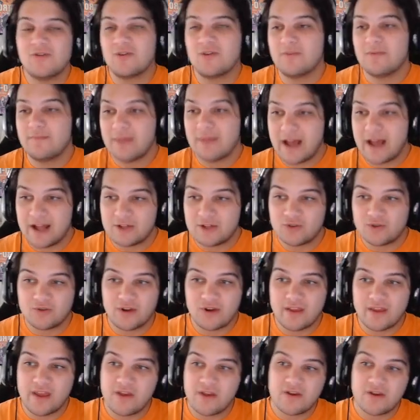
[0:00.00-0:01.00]
or
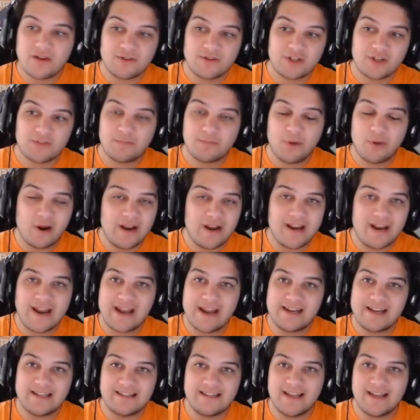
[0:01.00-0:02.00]
Batra that you can just put in
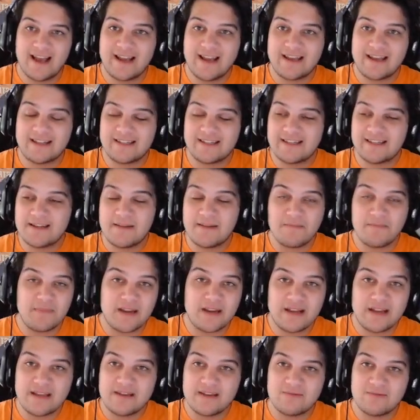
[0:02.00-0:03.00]
any deck and see
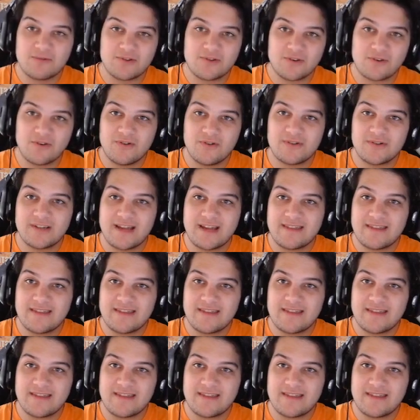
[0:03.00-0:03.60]
immediate results.